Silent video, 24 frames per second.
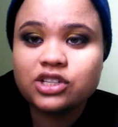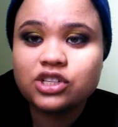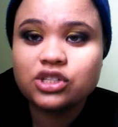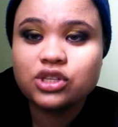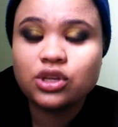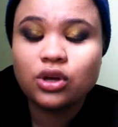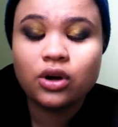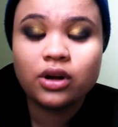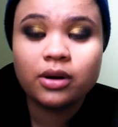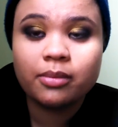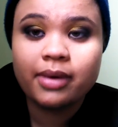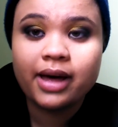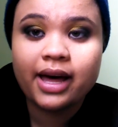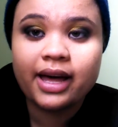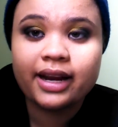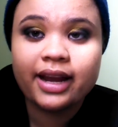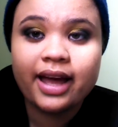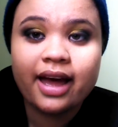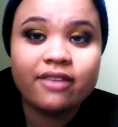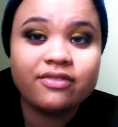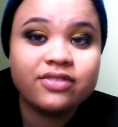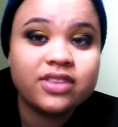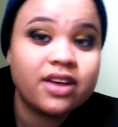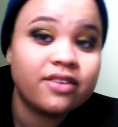just thought about it.
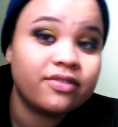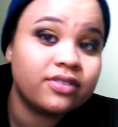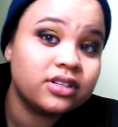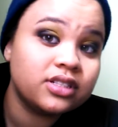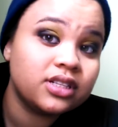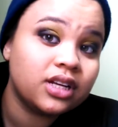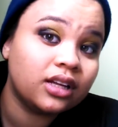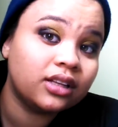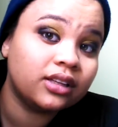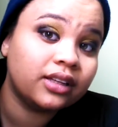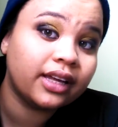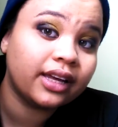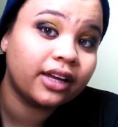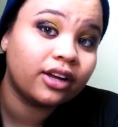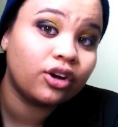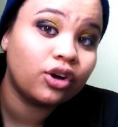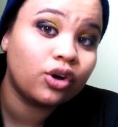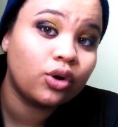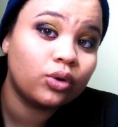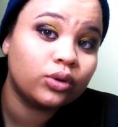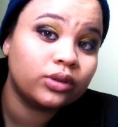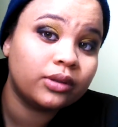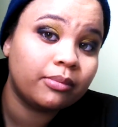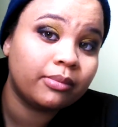I've never done like a
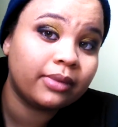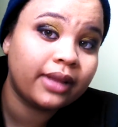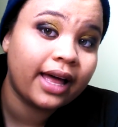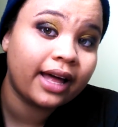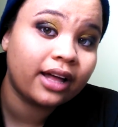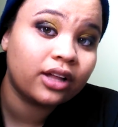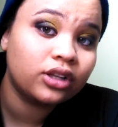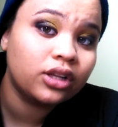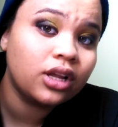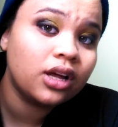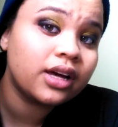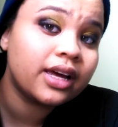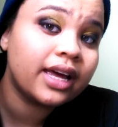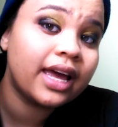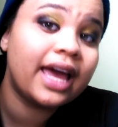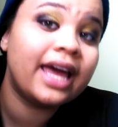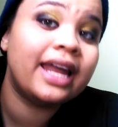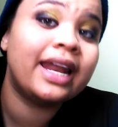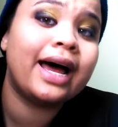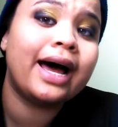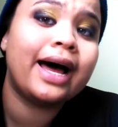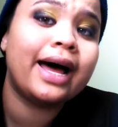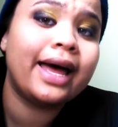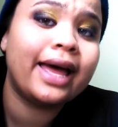golden black look
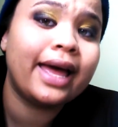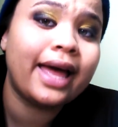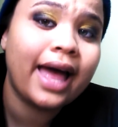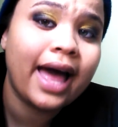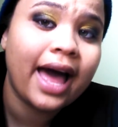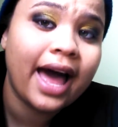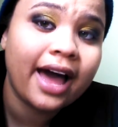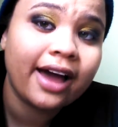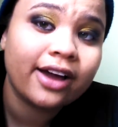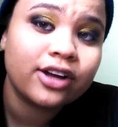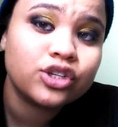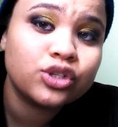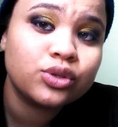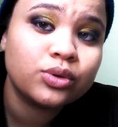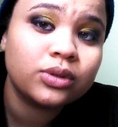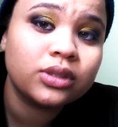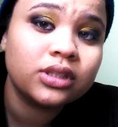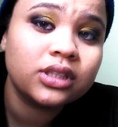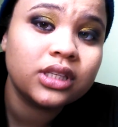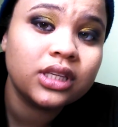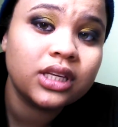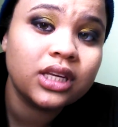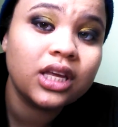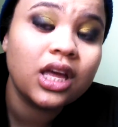and I
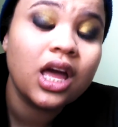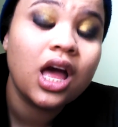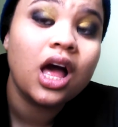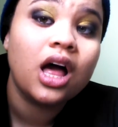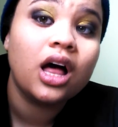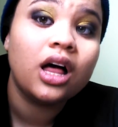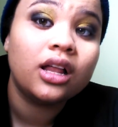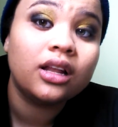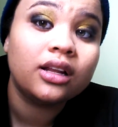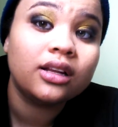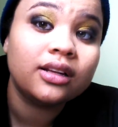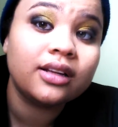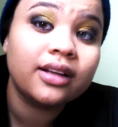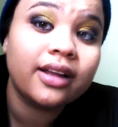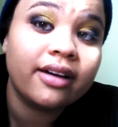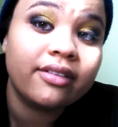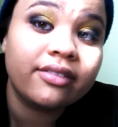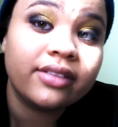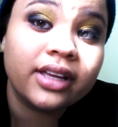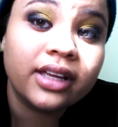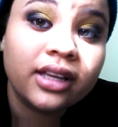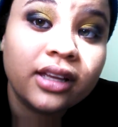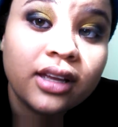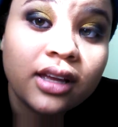actually
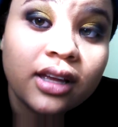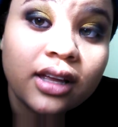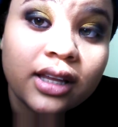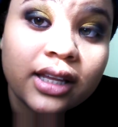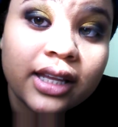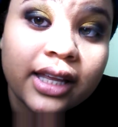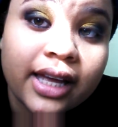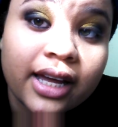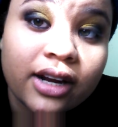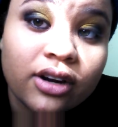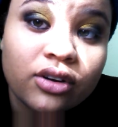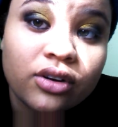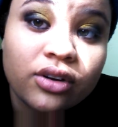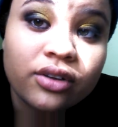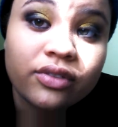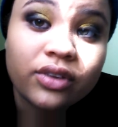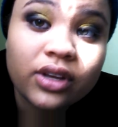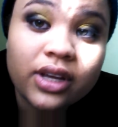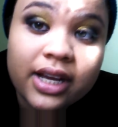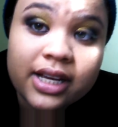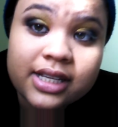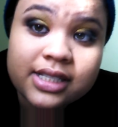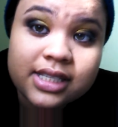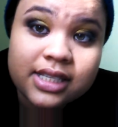love it. Like, I don't know if
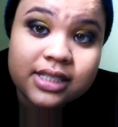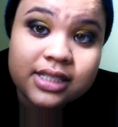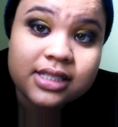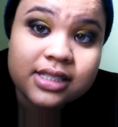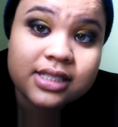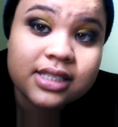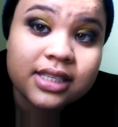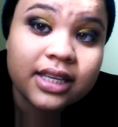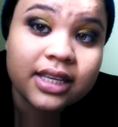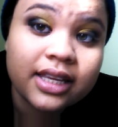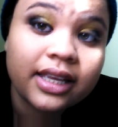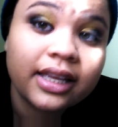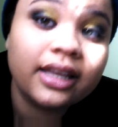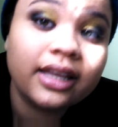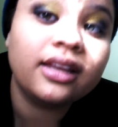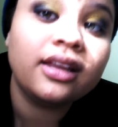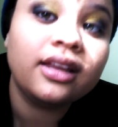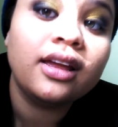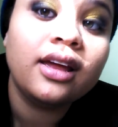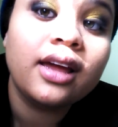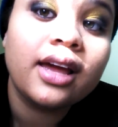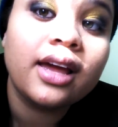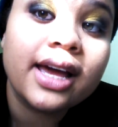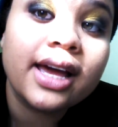you guys can see it
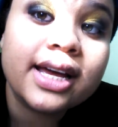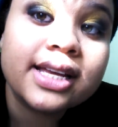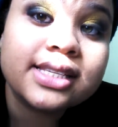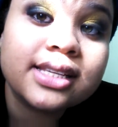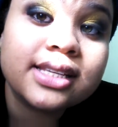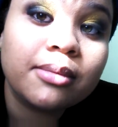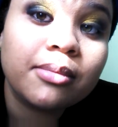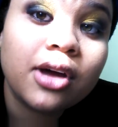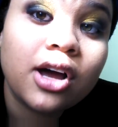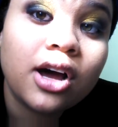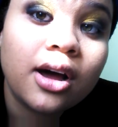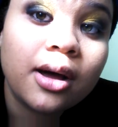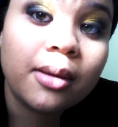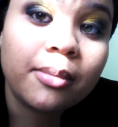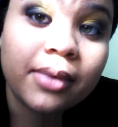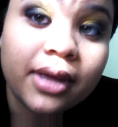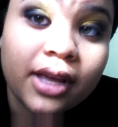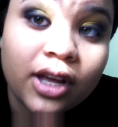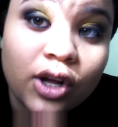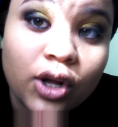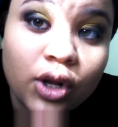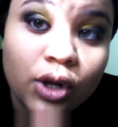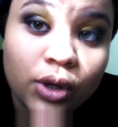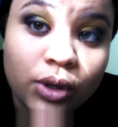as I'm
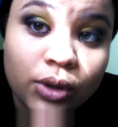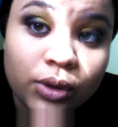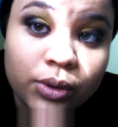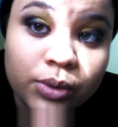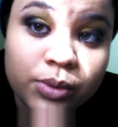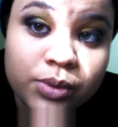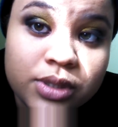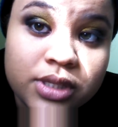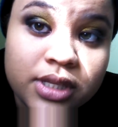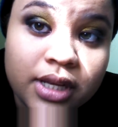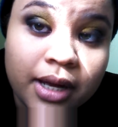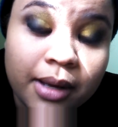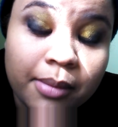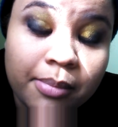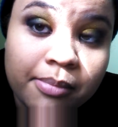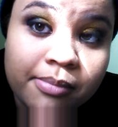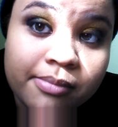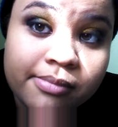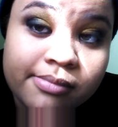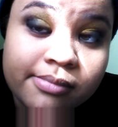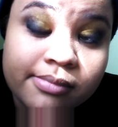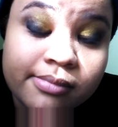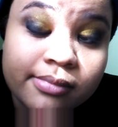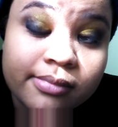coming close up.
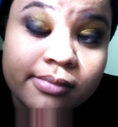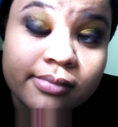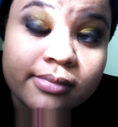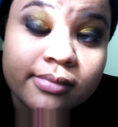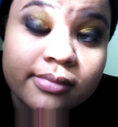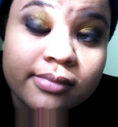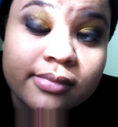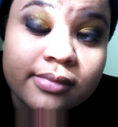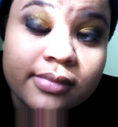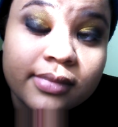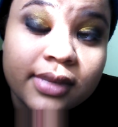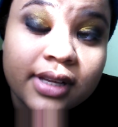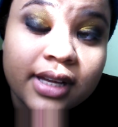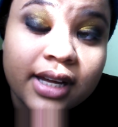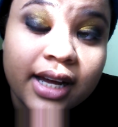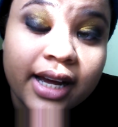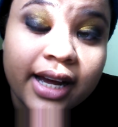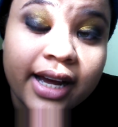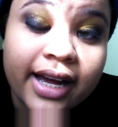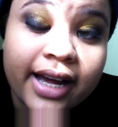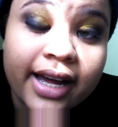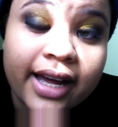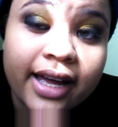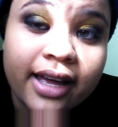
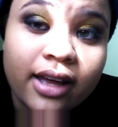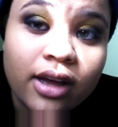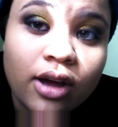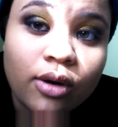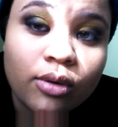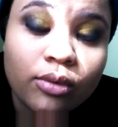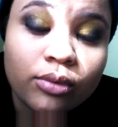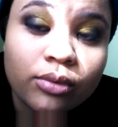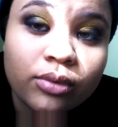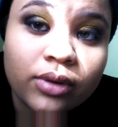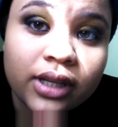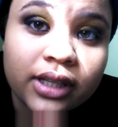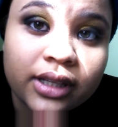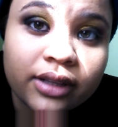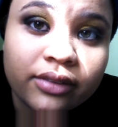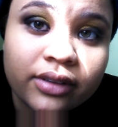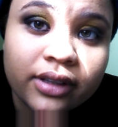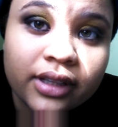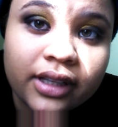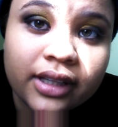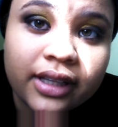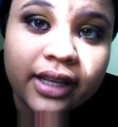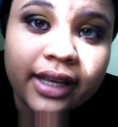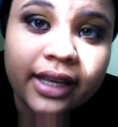I really,
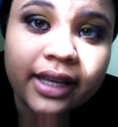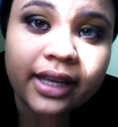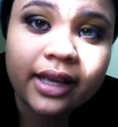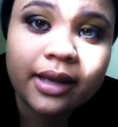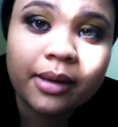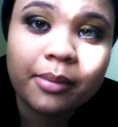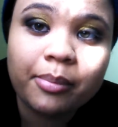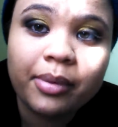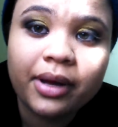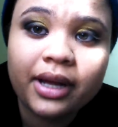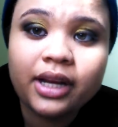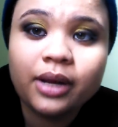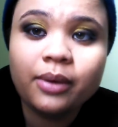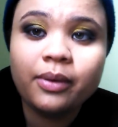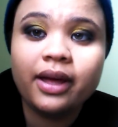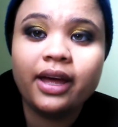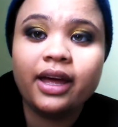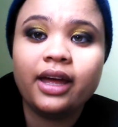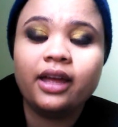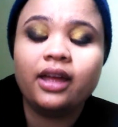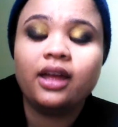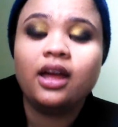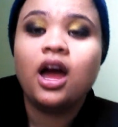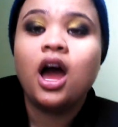really like it. But
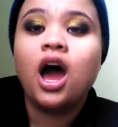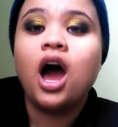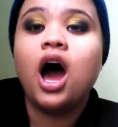anyway,